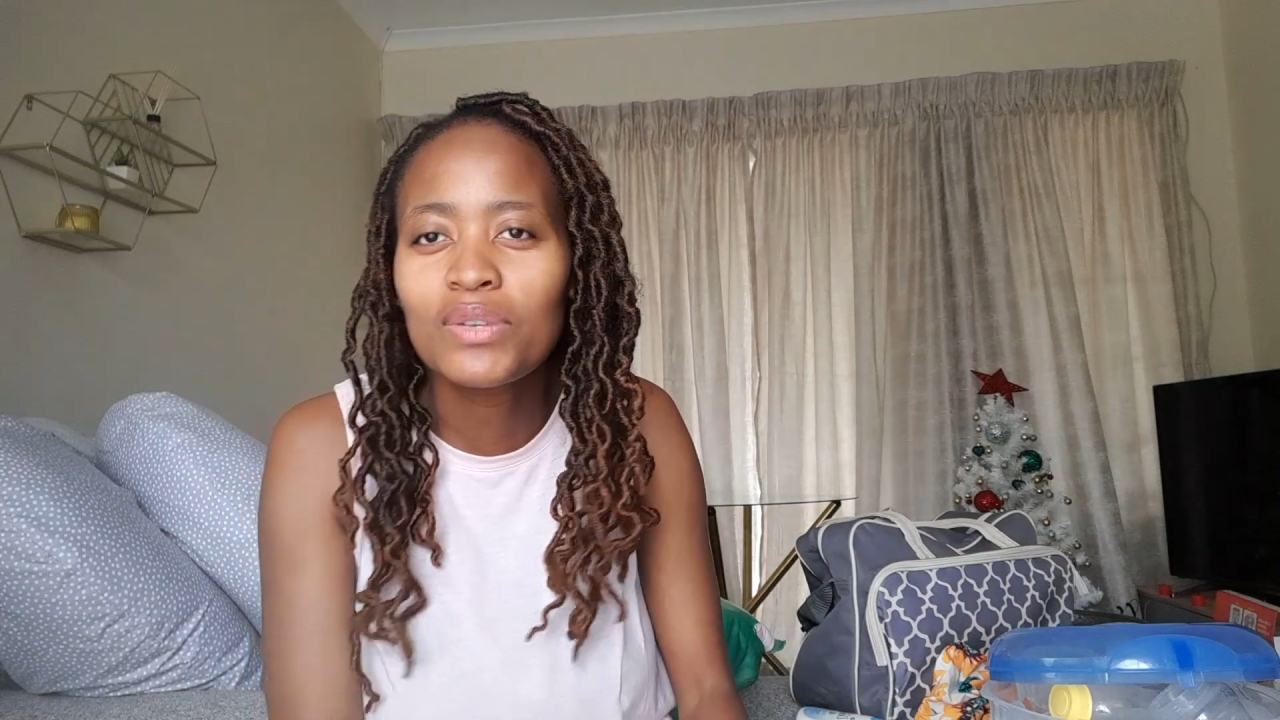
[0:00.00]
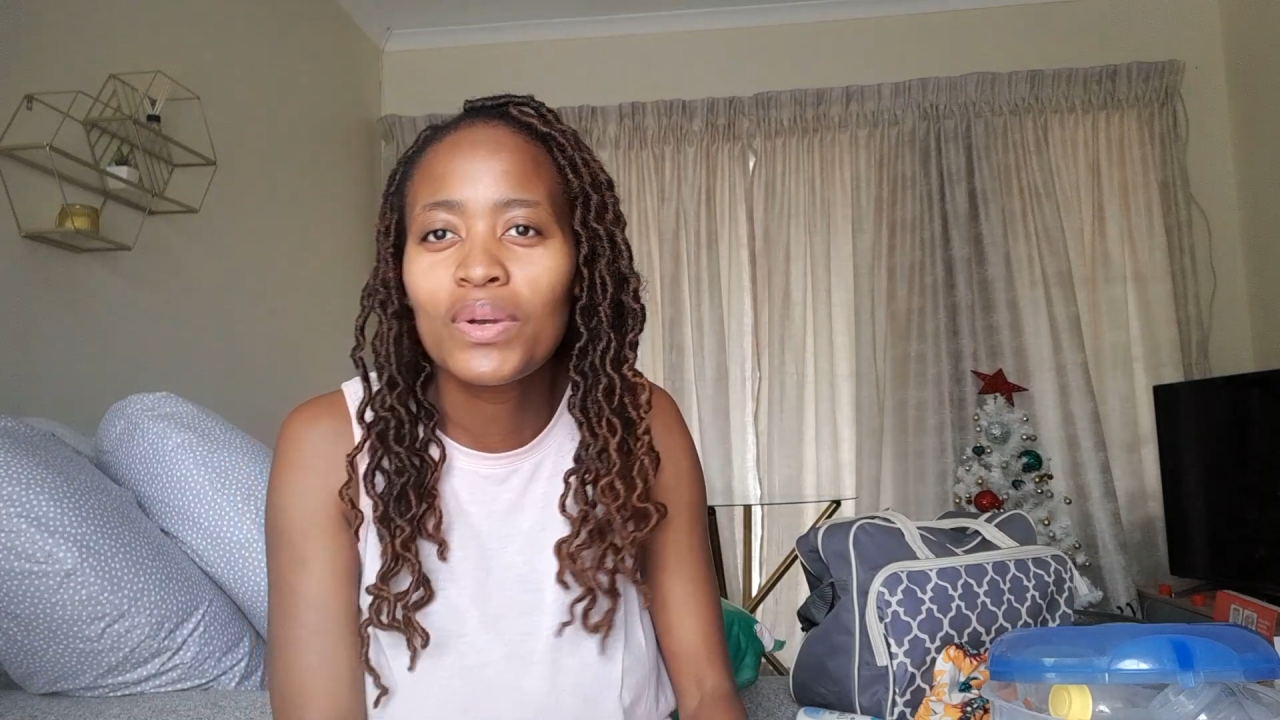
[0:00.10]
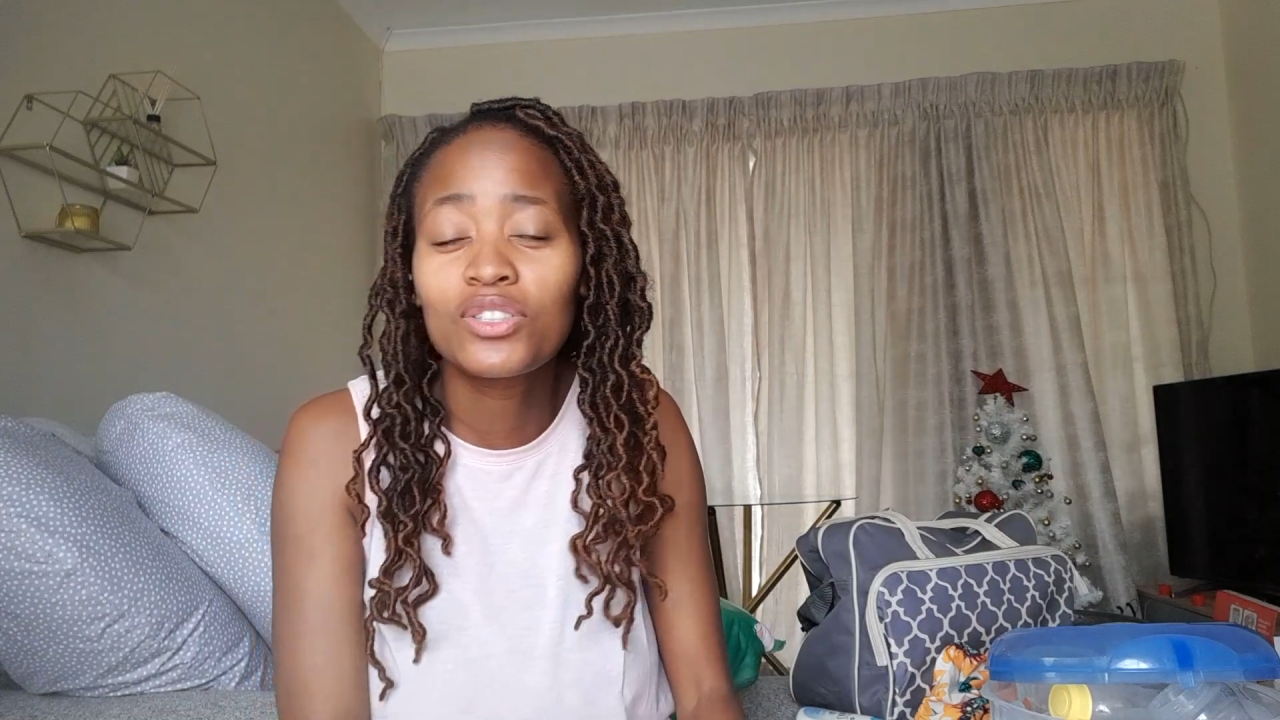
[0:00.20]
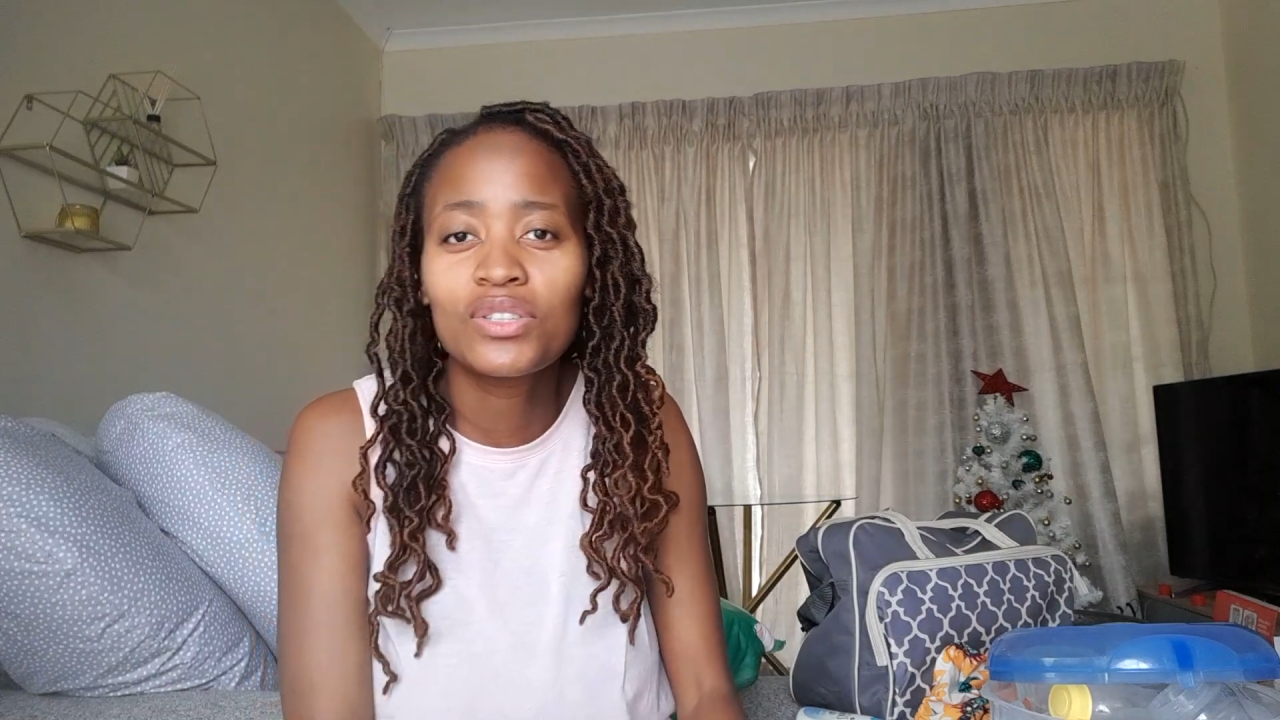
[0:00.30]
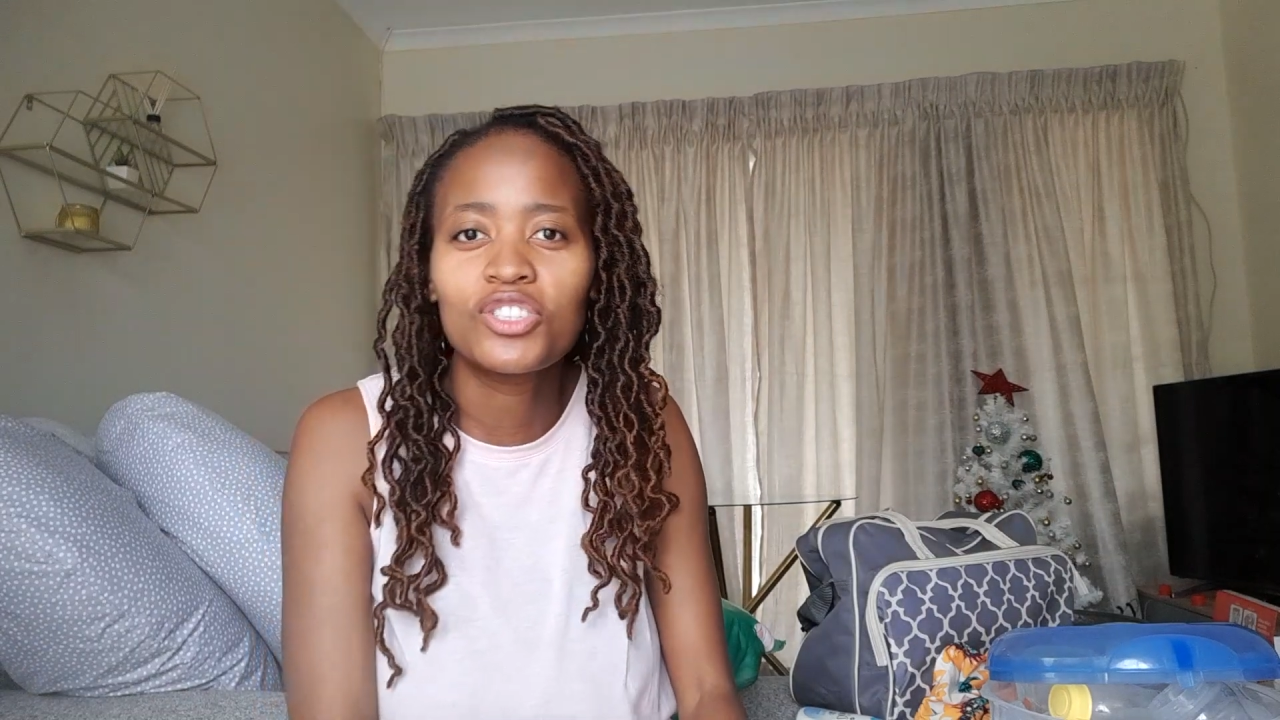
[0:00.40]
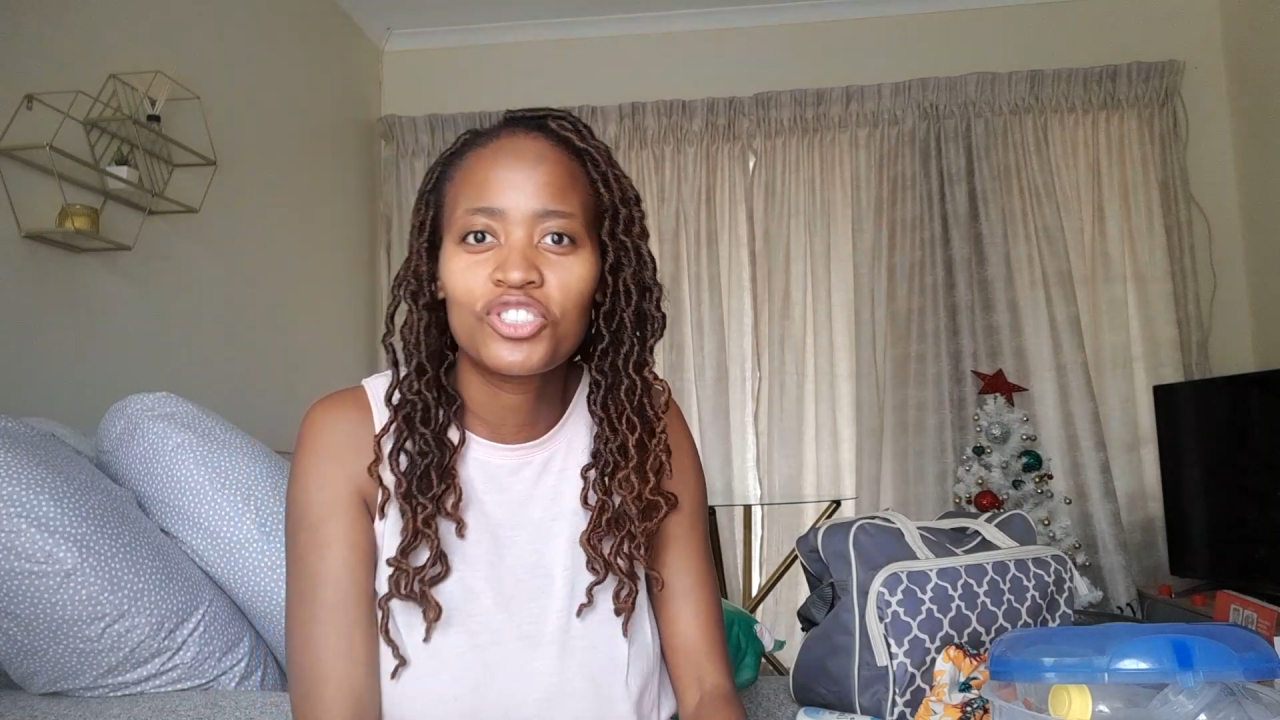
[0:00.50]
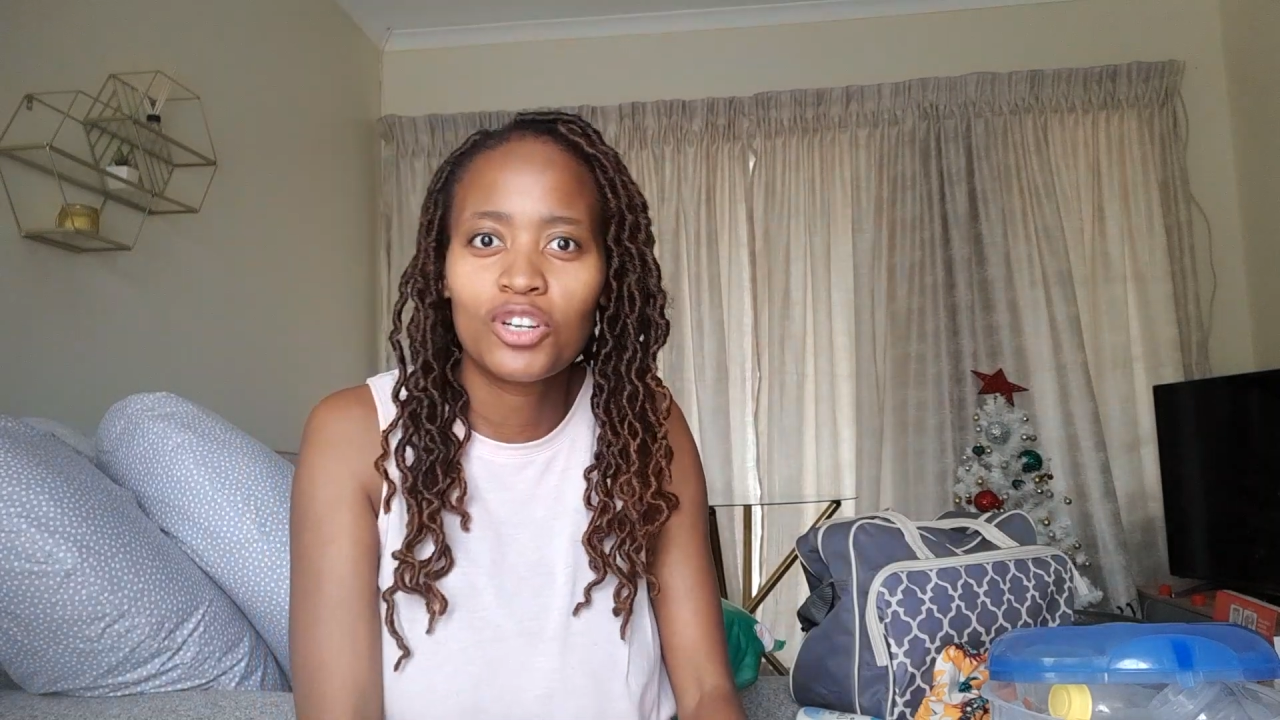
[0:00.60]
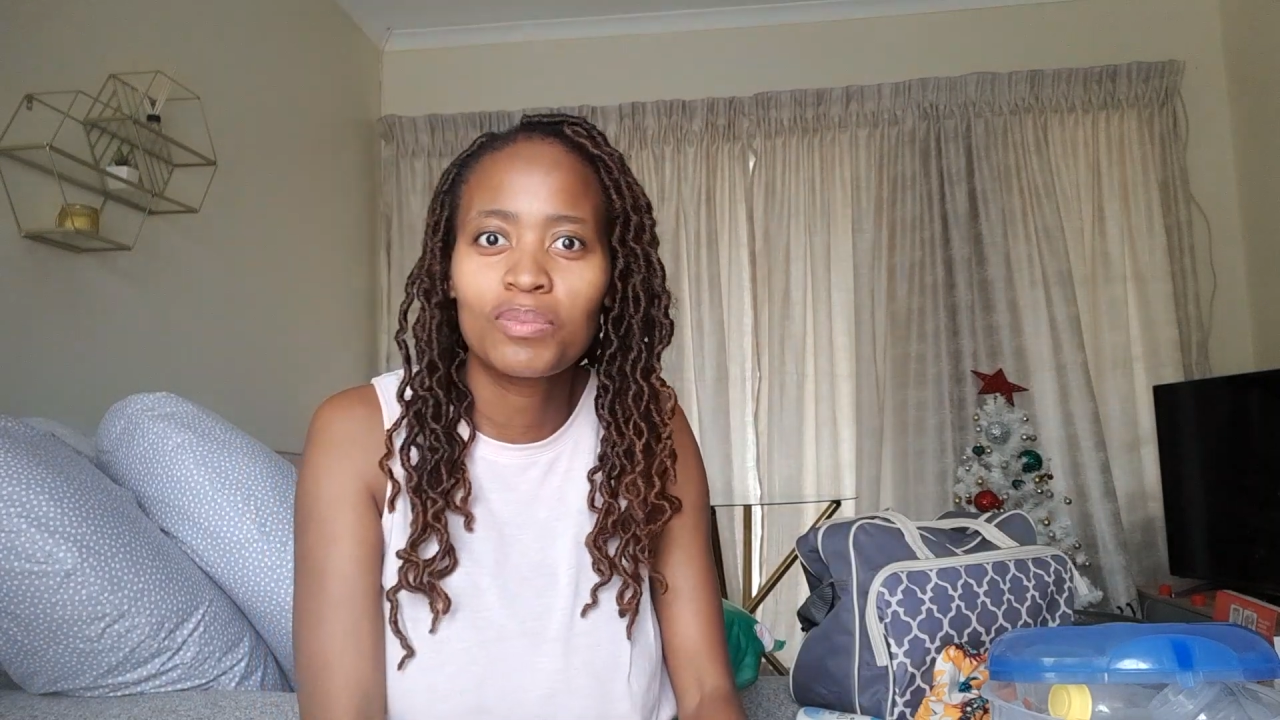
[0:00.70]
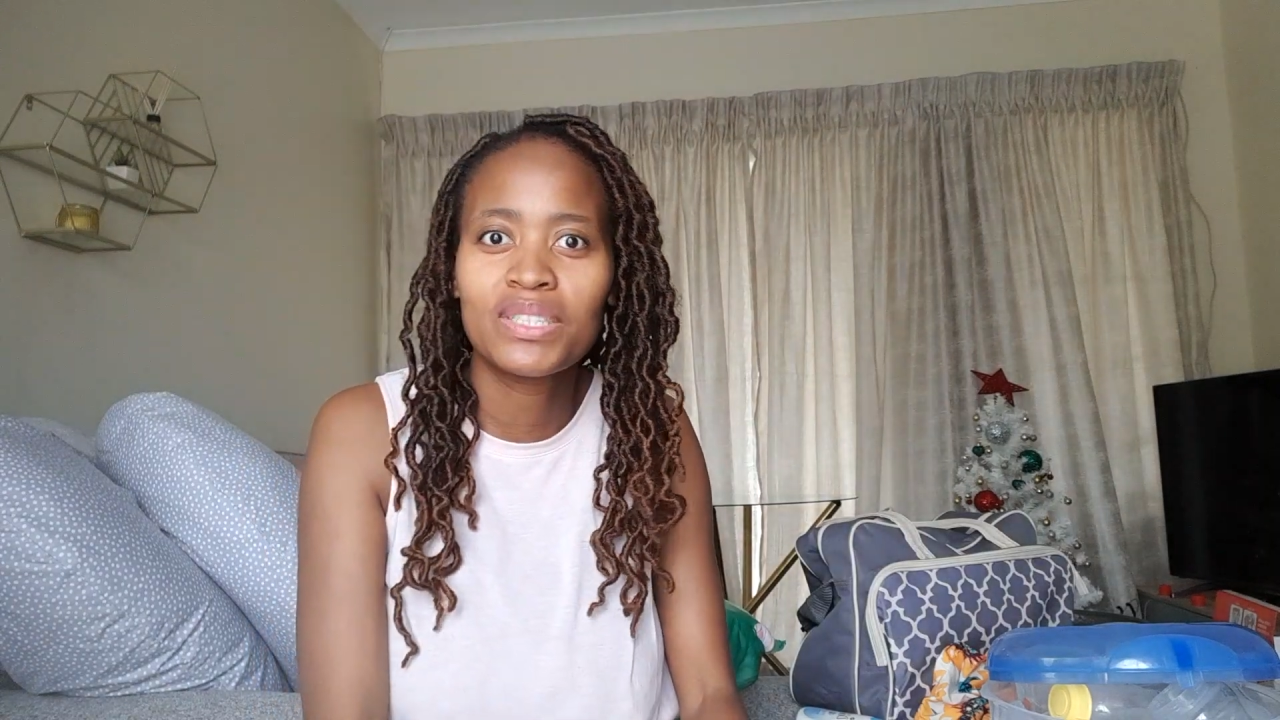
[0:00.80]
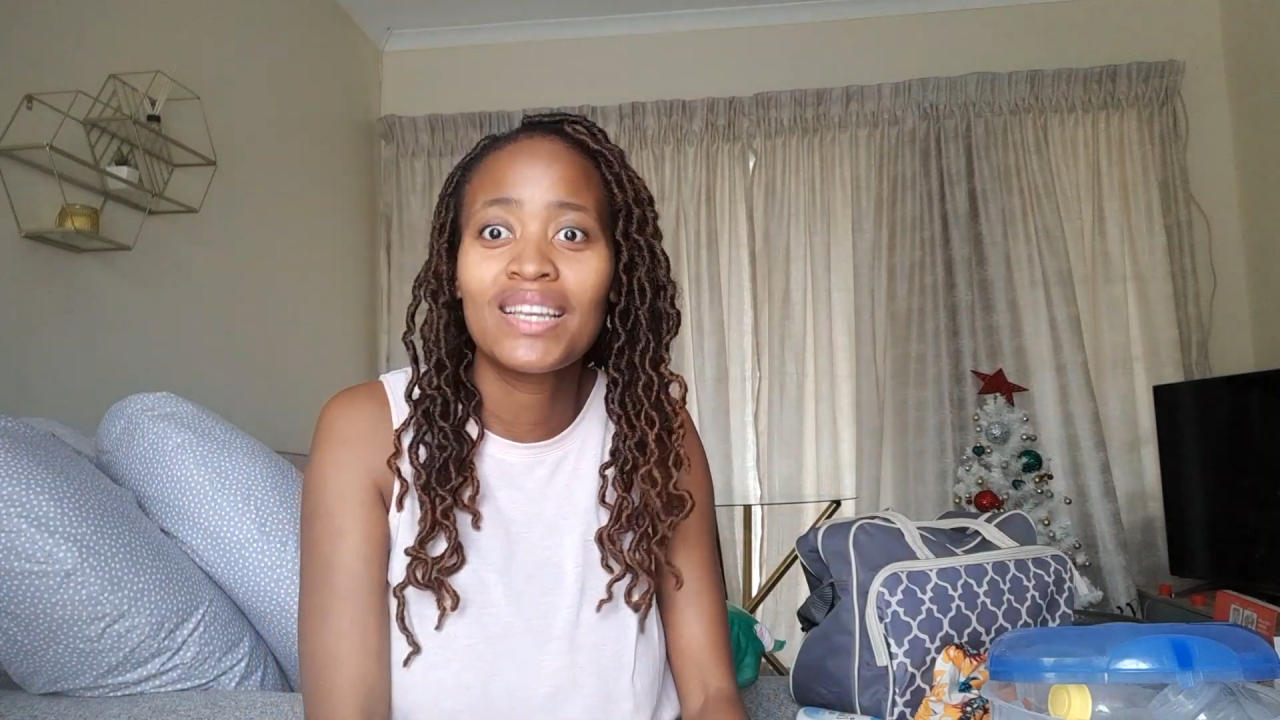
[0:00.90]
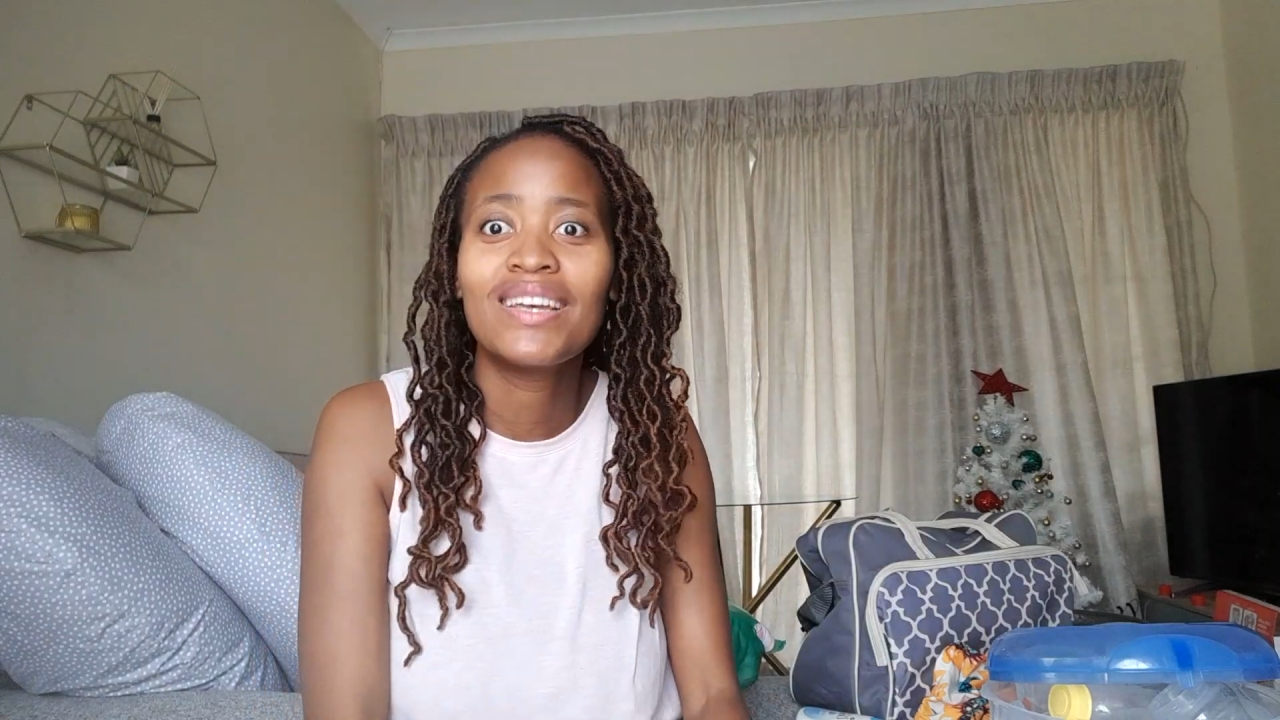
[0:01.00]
went to the shops